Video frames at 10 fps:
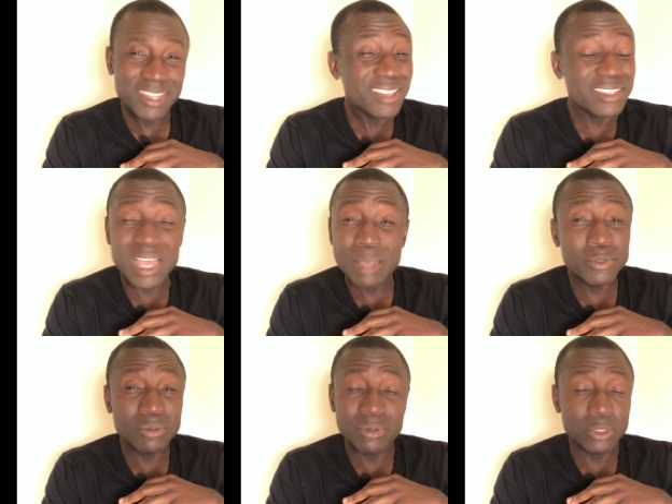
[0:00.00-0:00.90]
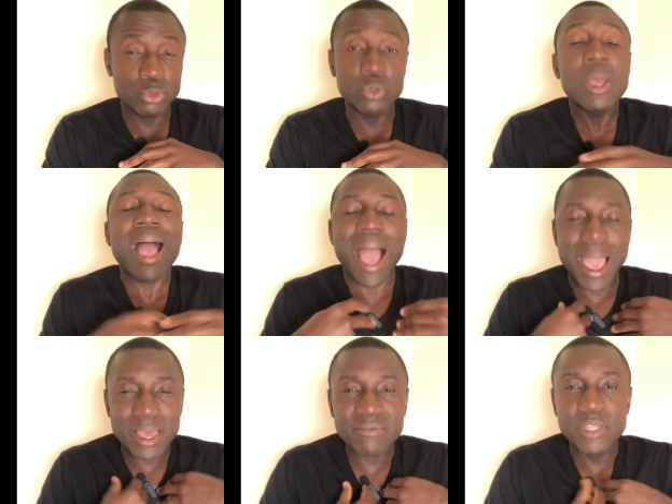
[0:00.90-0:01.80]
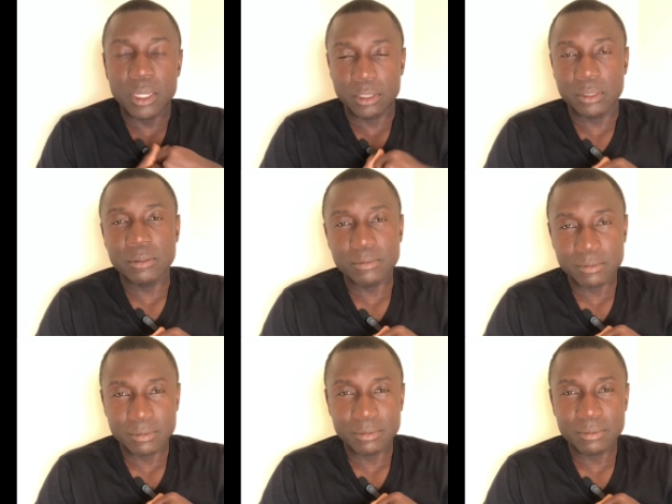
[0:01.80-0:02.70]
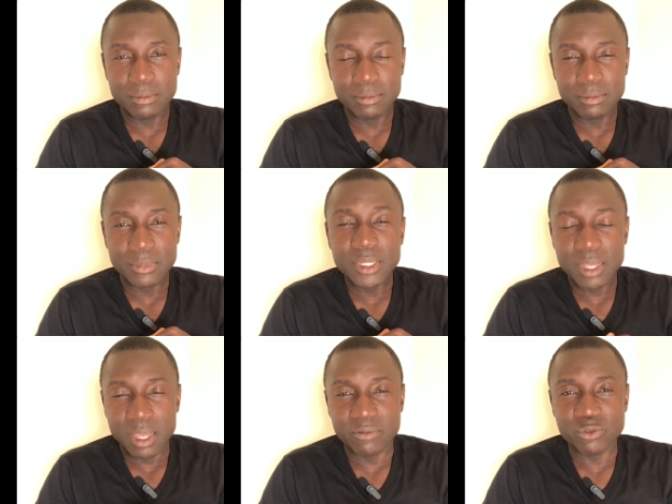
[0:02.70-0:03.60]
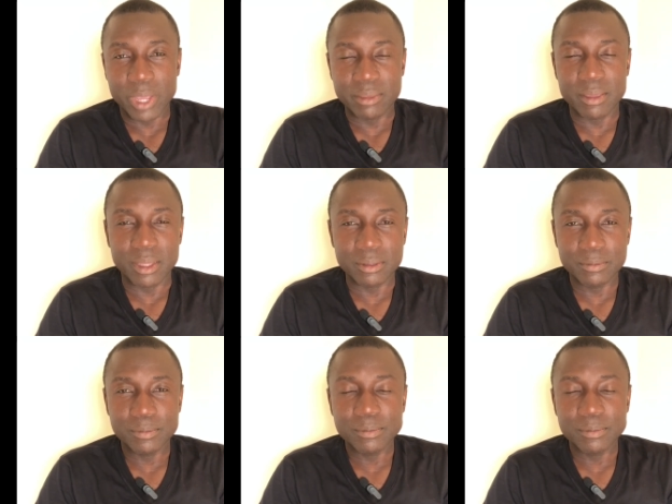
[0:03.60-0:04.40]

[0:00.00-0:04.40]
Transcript: That's absolutely true. I have done it. I have tried that.